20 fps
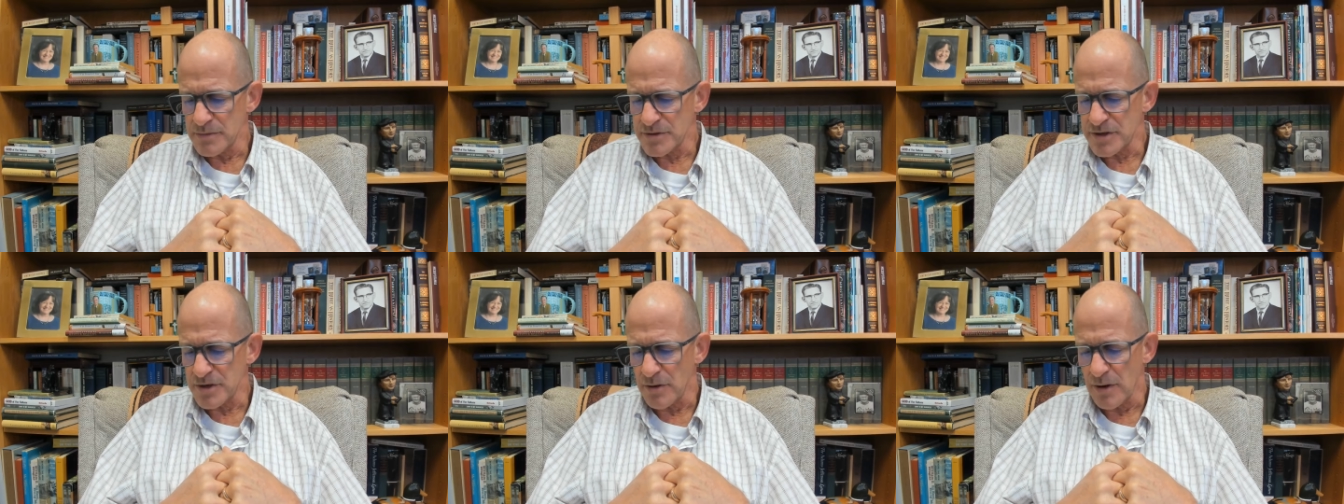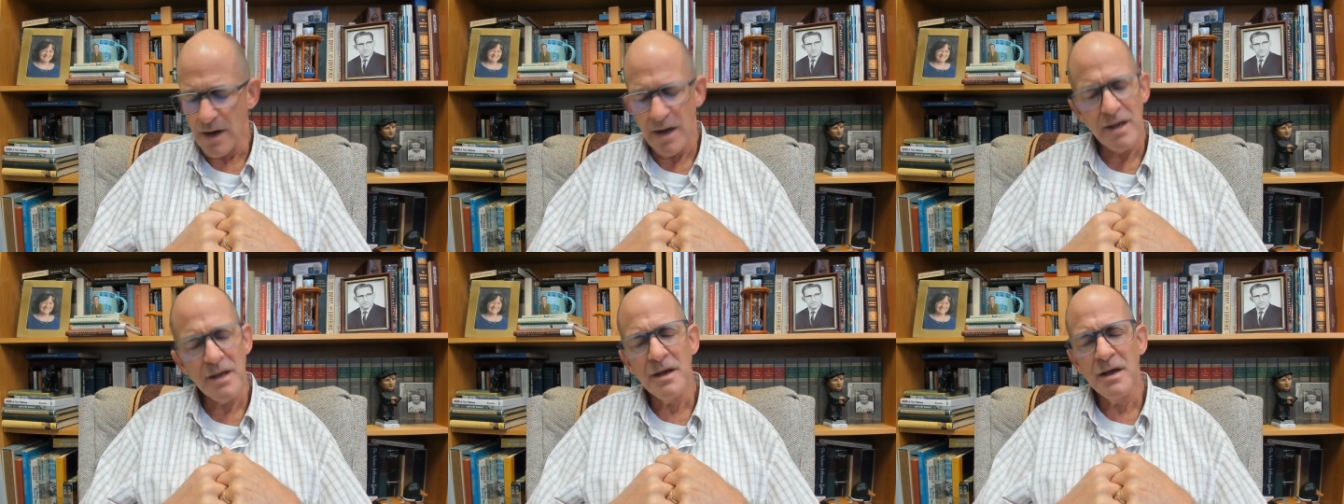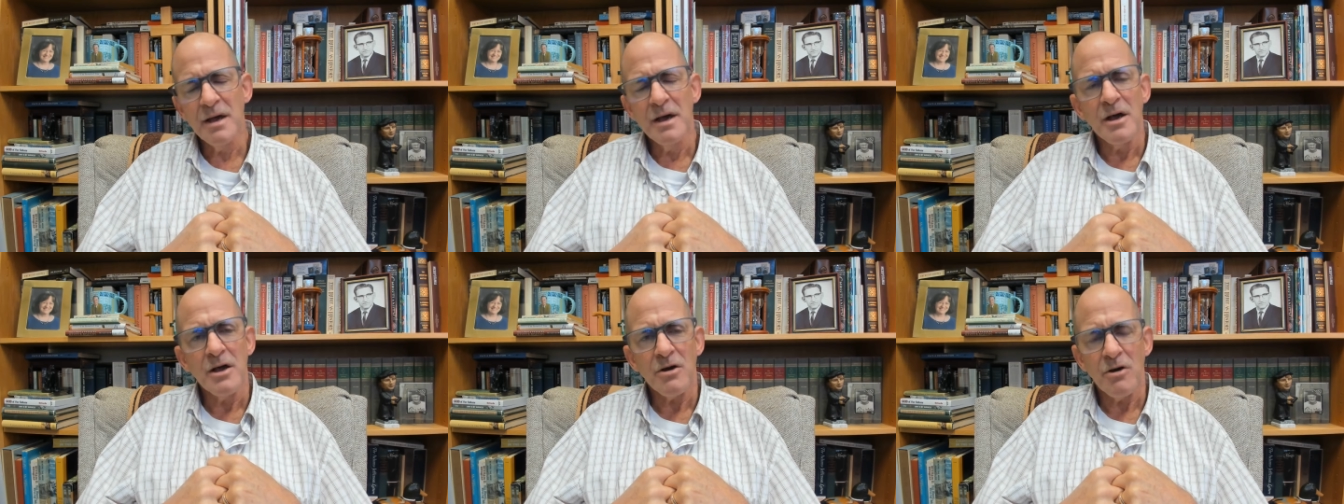So I
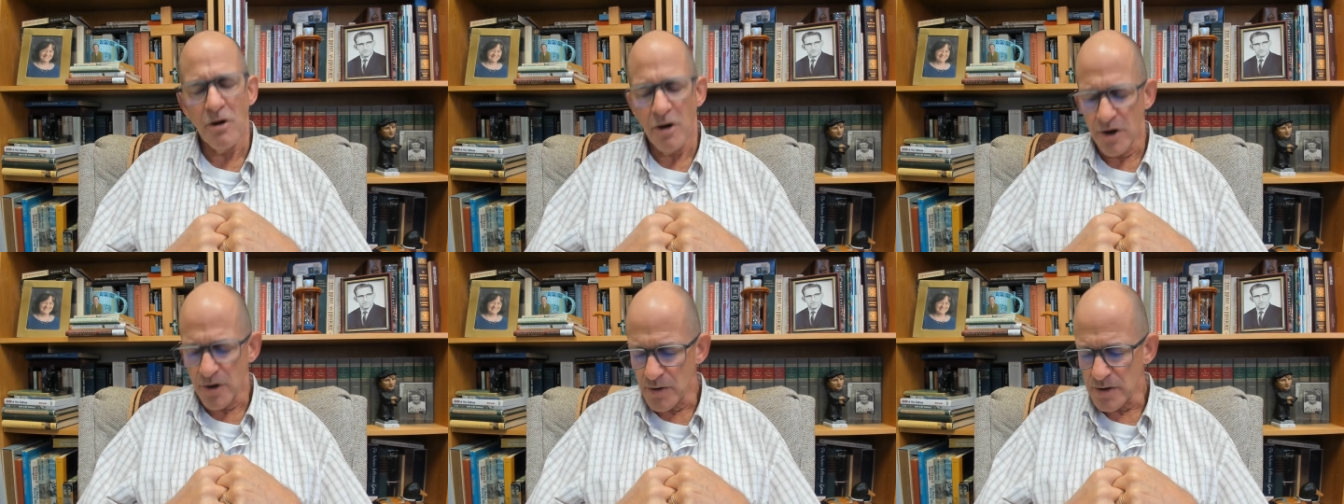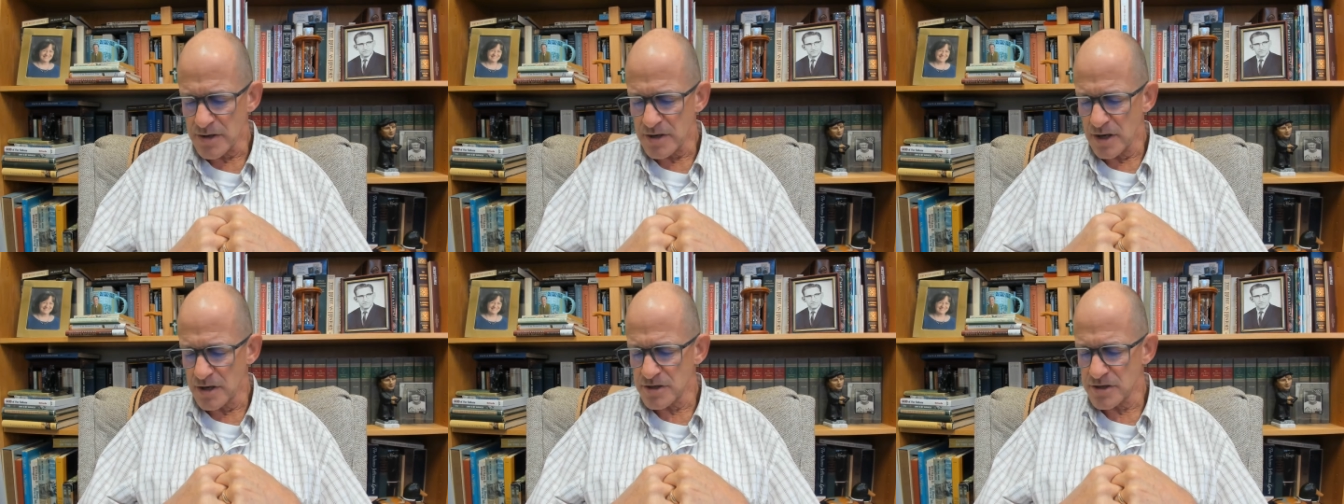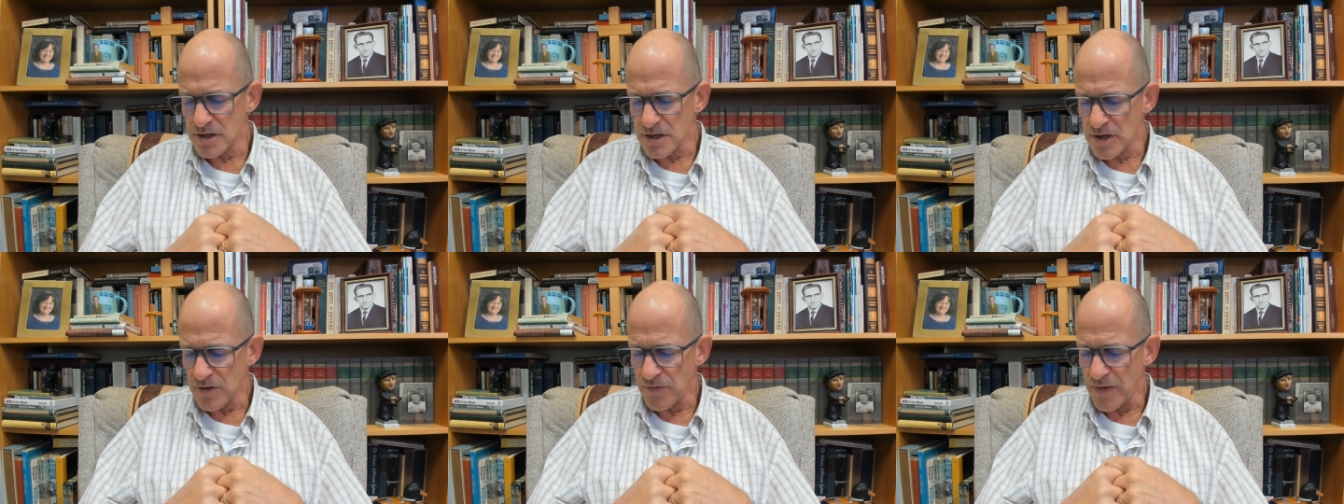call your
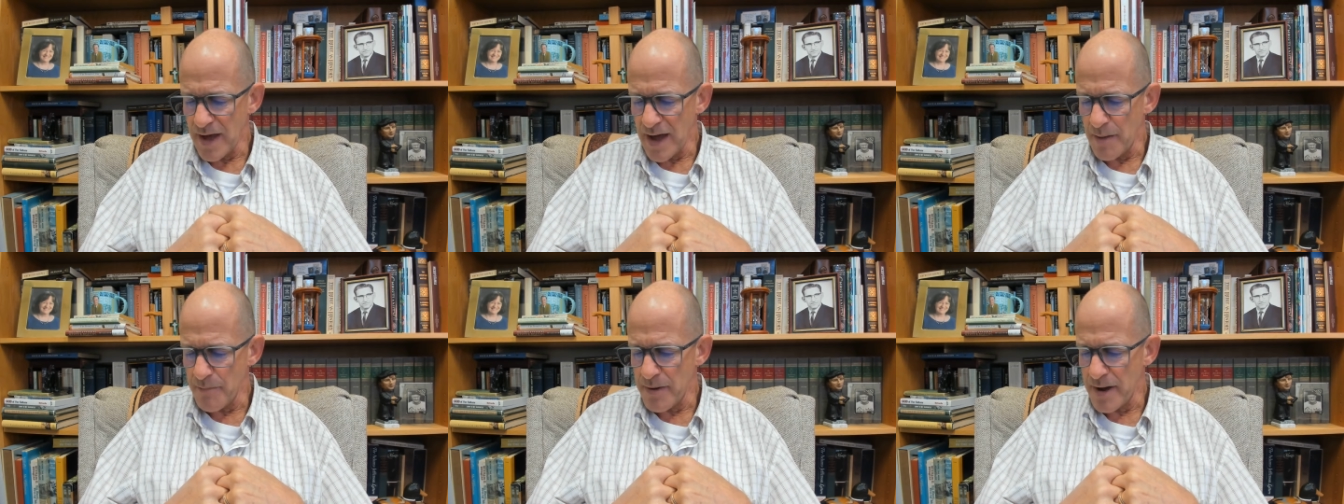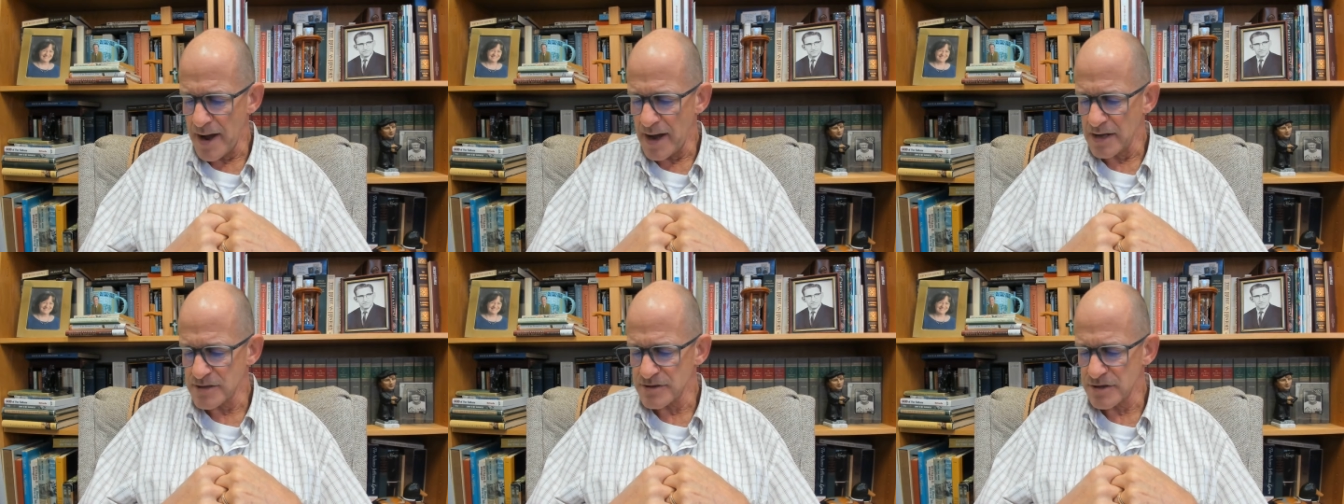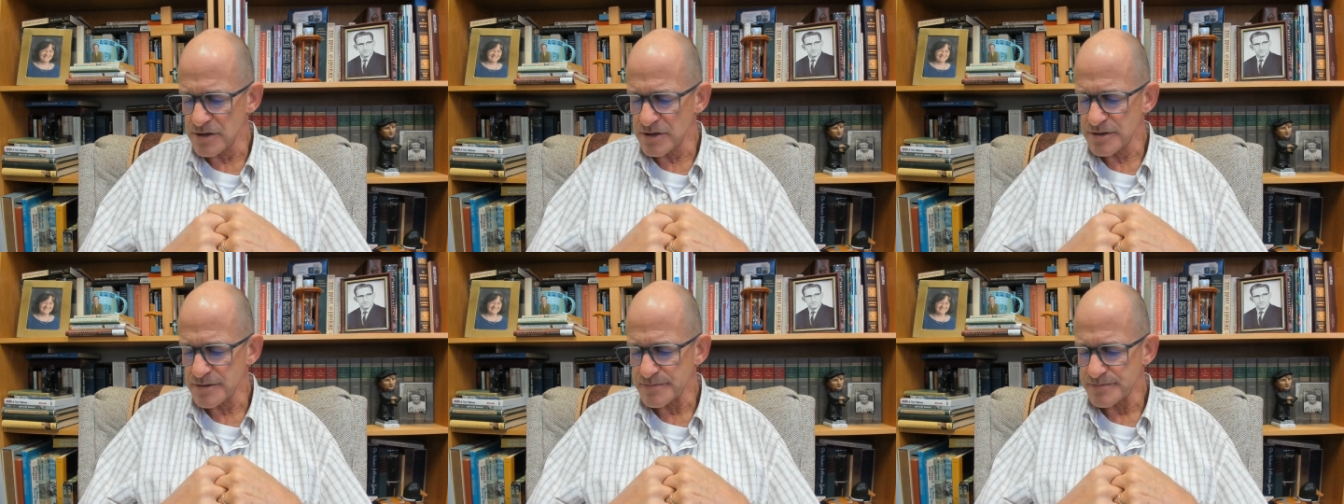attention to that
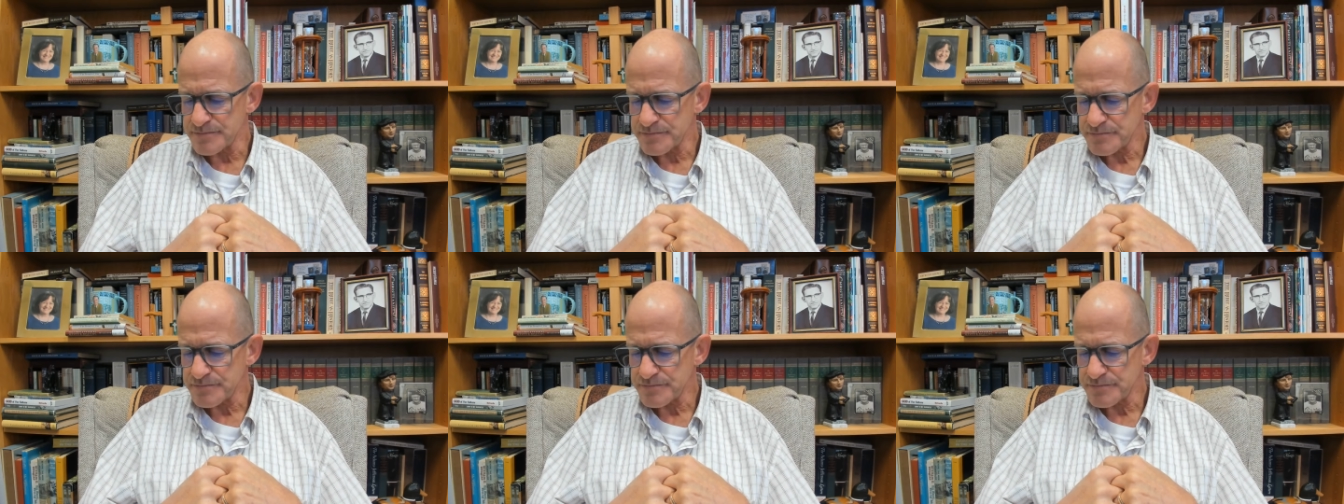passage.